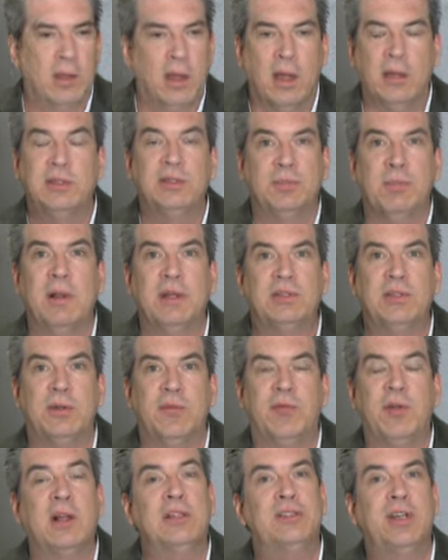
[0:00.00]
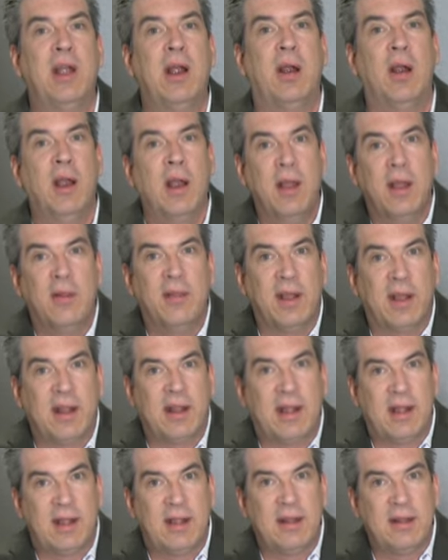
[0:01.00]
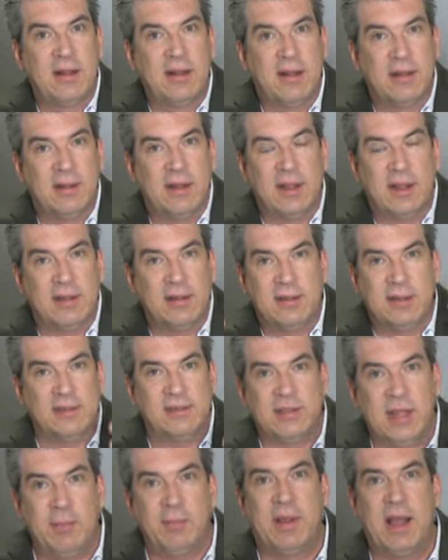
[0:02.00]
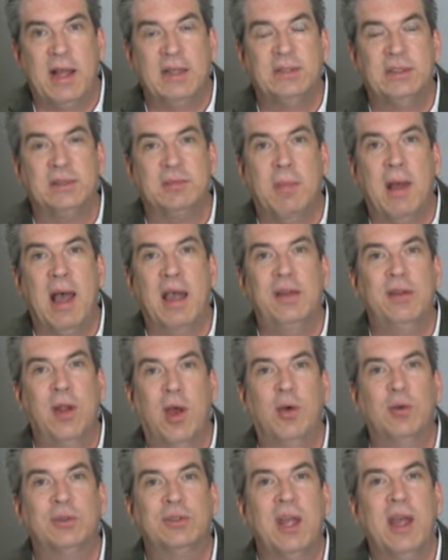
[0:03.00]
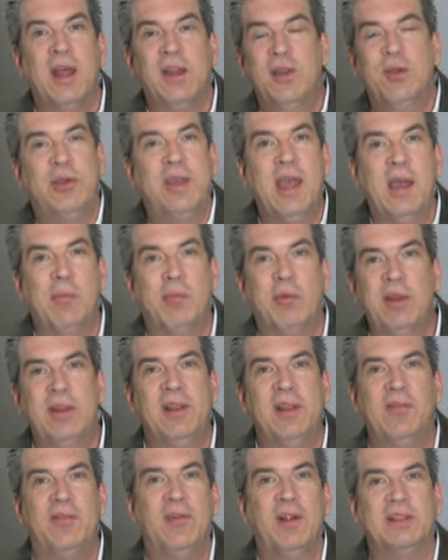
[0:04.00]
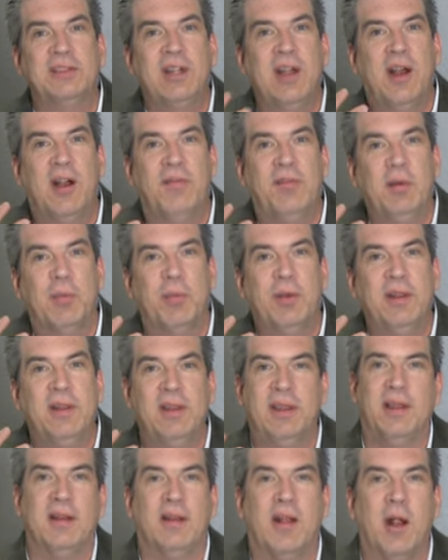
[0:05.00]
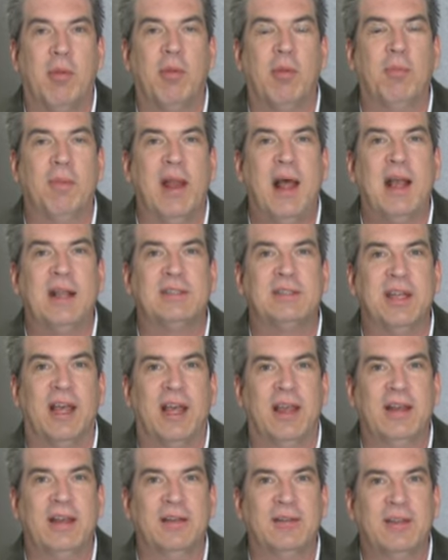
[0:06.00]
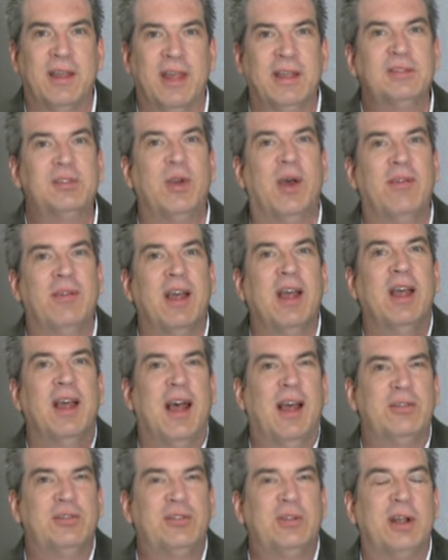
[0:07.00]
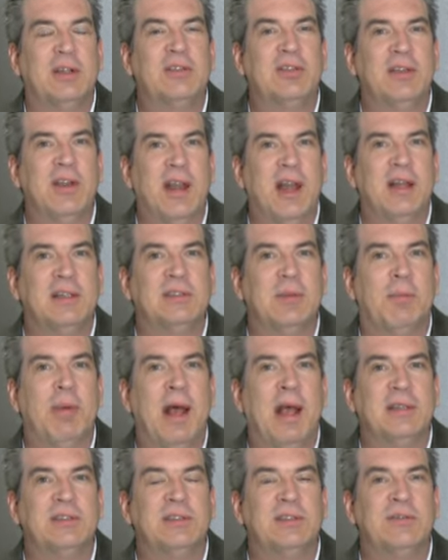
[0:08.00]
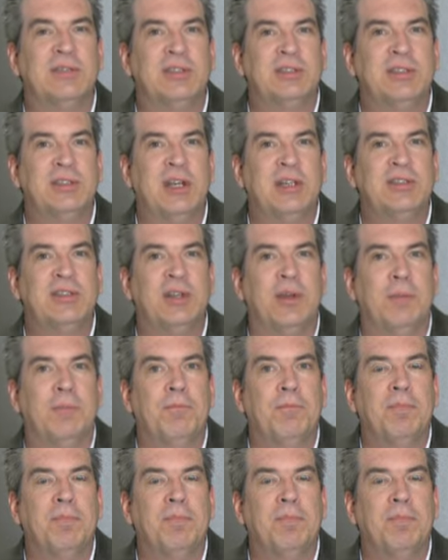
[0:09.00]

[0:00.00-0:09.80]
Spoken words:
I just mentioned fresh air. The subconscious mind knows that you can't breathe in fresh air if you're breathing in carbon monoxide. Okay, so I've structured that as a positive suggestion.